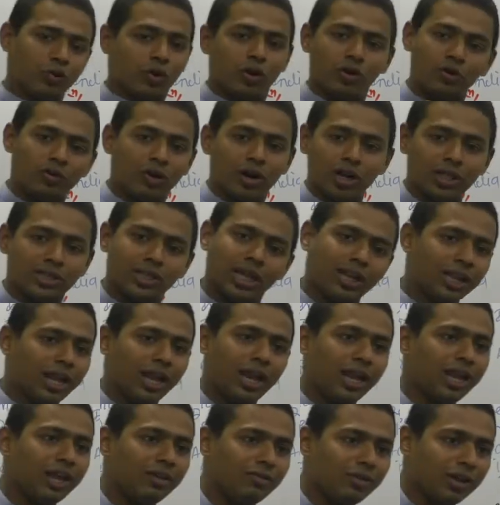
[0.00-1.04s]
want to understand,
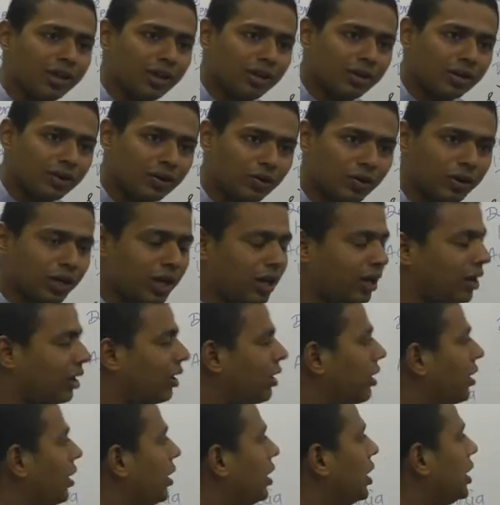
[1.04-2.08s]
then leave it. Okay.
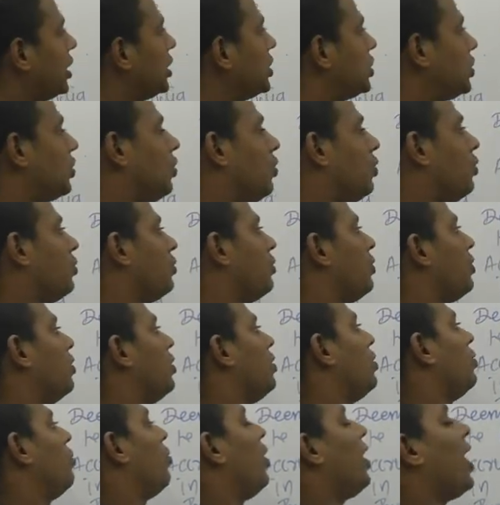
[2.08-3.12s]
So
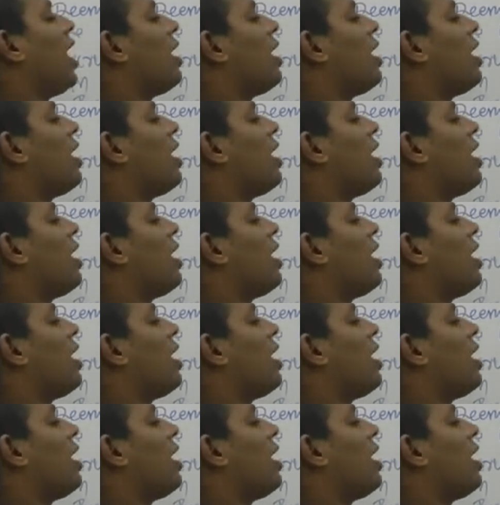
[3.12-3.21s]
what